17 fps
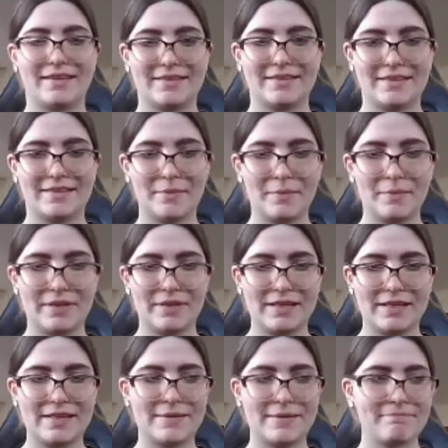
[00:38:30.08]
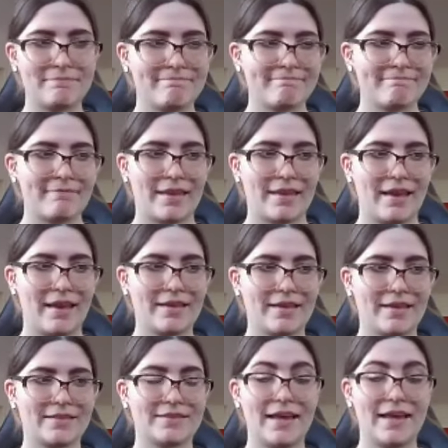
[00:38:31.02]
somebody
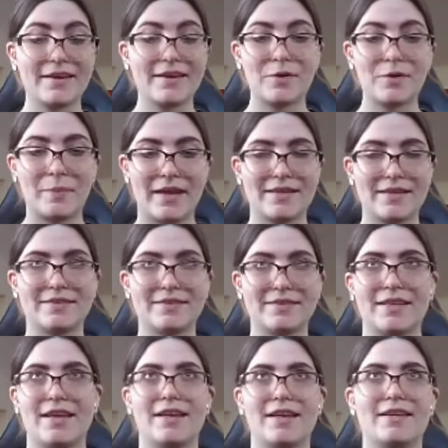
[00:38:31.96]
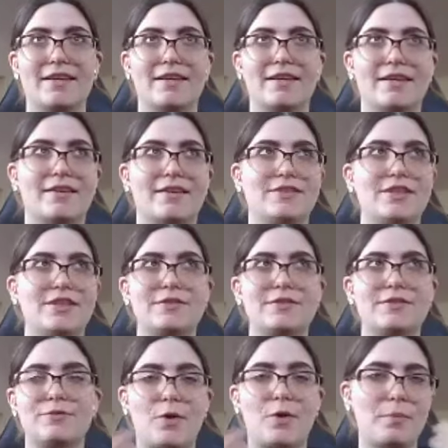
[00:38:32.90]
as a psychopath
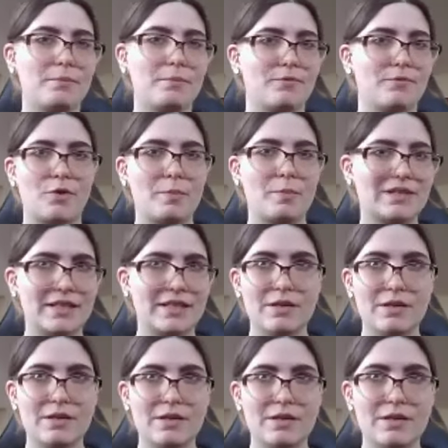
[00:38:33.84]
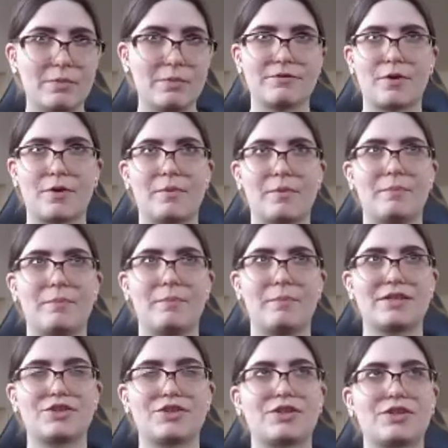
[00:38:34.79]
just from a TV, from a
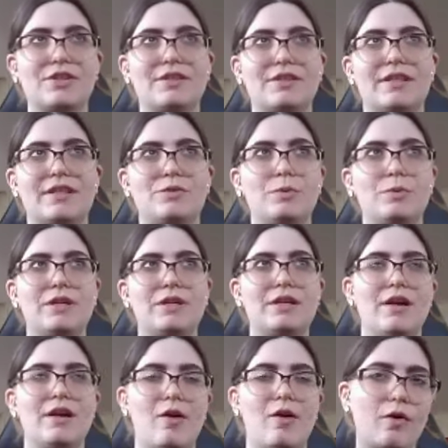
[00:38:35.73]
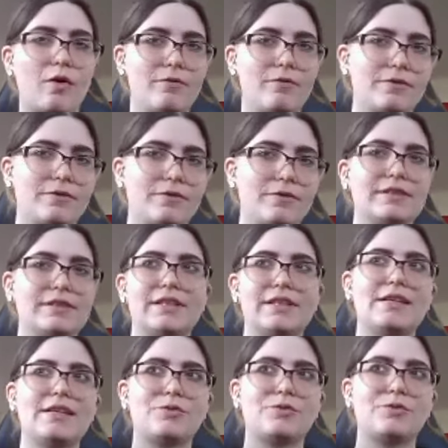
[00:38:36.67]
picture that we
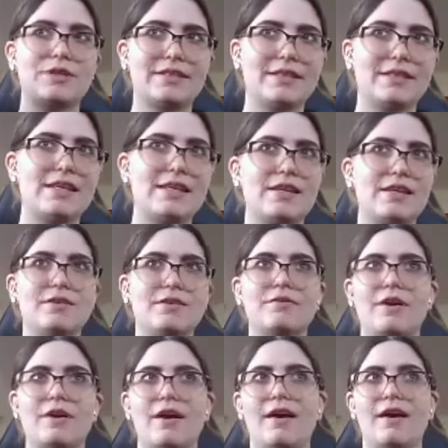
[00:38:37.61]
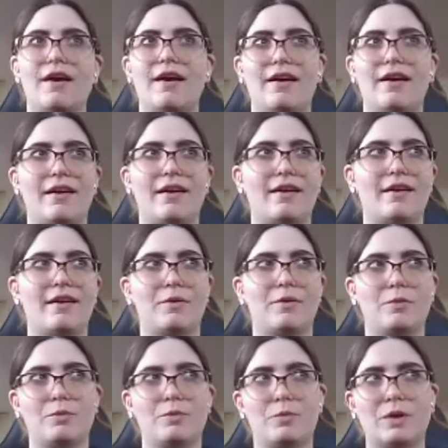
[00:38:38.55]
oftenly receive
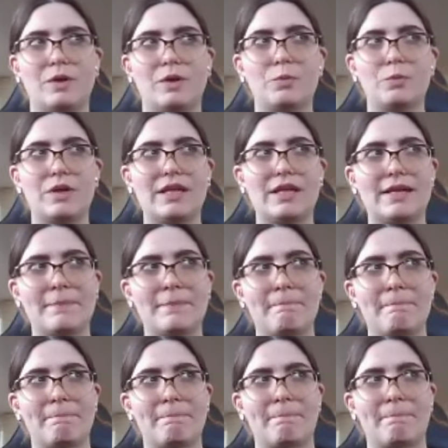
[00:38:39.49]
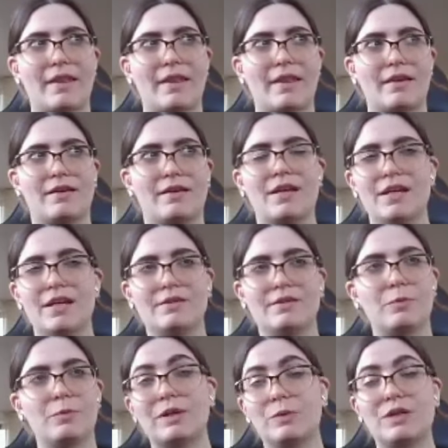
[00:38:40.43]
when we
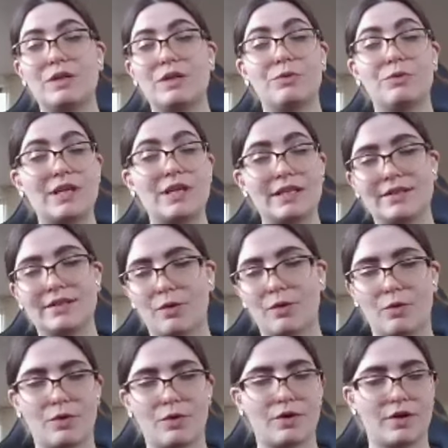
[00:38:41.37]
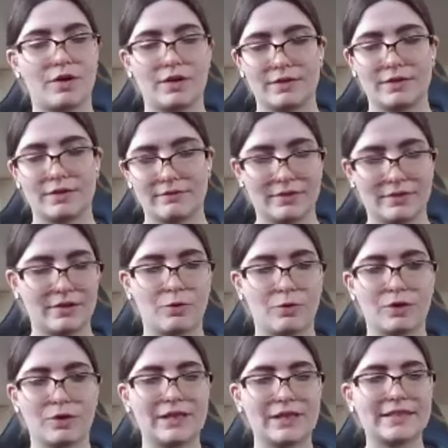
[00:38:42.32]
when we read or
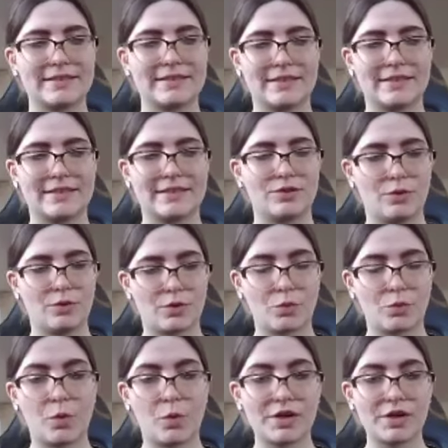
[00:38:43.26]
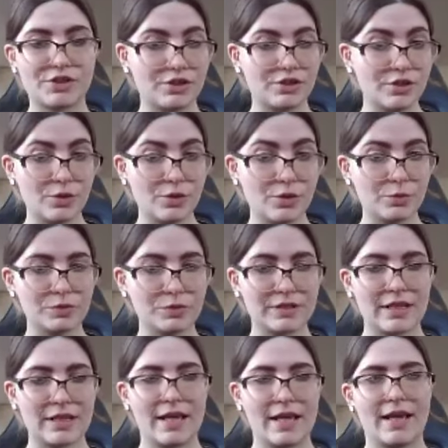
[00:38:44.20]
listen to or watch
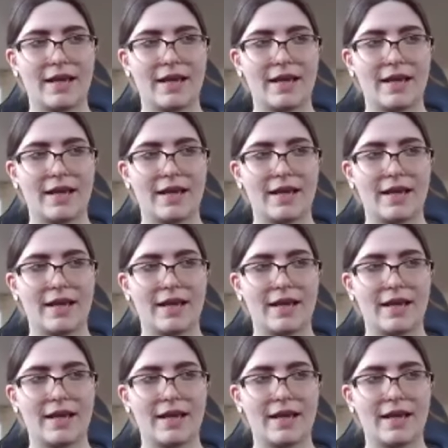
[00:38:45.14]
news